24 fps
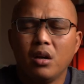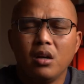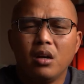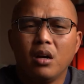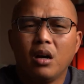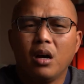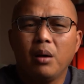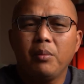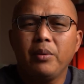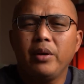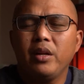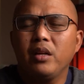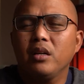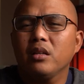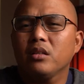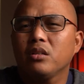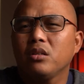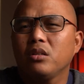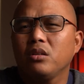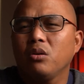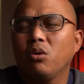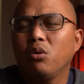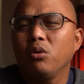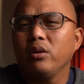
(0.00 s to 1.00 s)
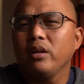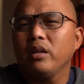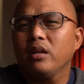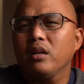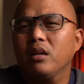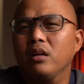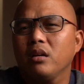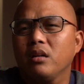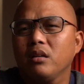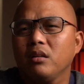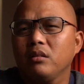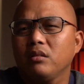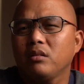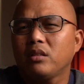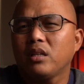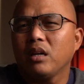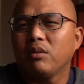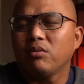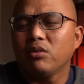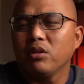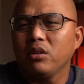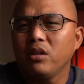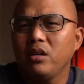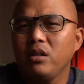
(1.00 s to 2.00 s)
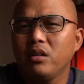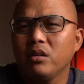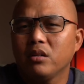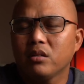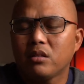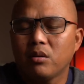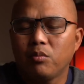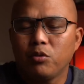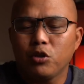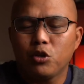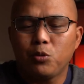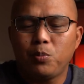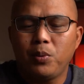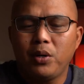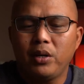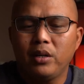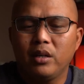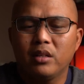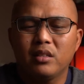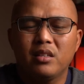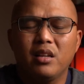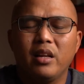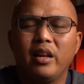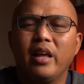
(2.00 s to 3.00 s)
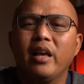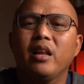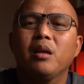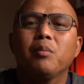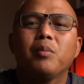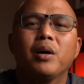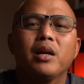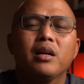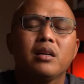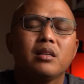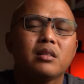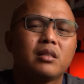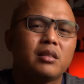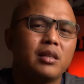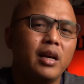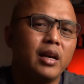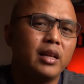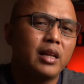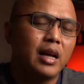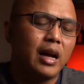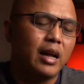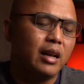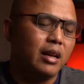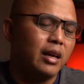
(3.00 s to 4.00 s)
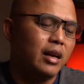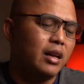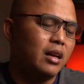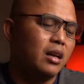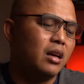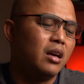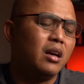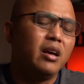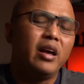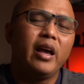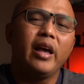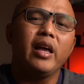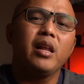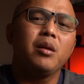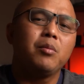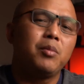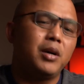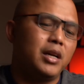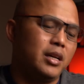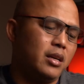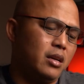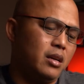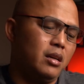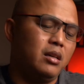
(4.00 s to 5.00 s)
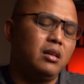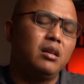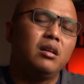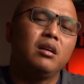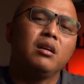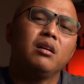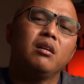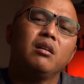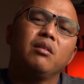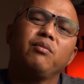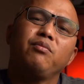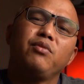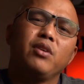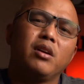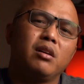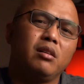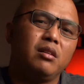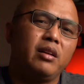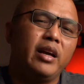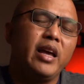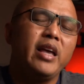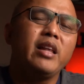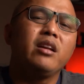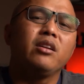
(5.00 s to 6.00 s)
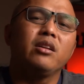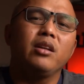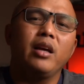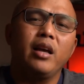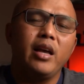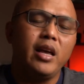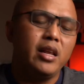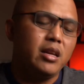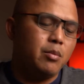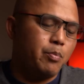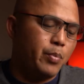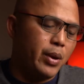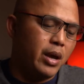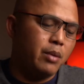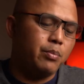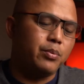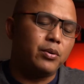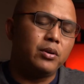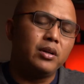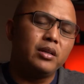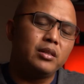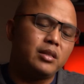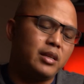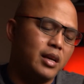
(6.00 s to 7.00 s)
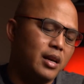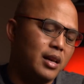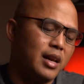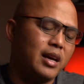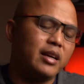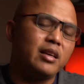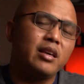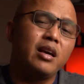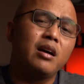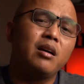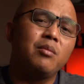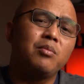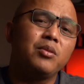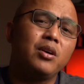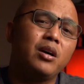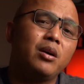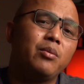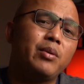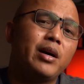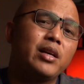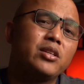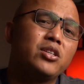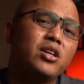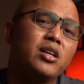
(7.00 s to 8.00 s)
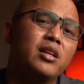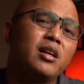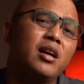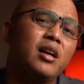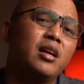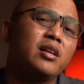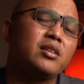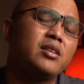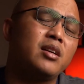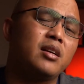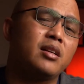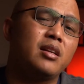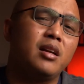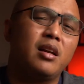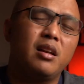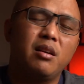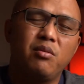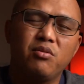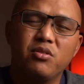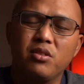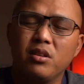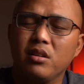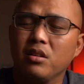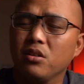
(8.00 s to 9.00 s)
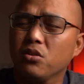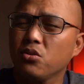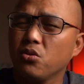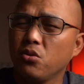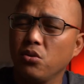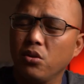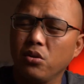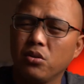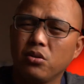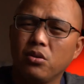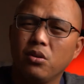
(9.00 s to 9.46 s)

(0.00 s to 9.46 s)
I mean, it's only several years of experience, and anybody can say that, and anybody can fiddle in any paper and say yep, I checked that, everything is good,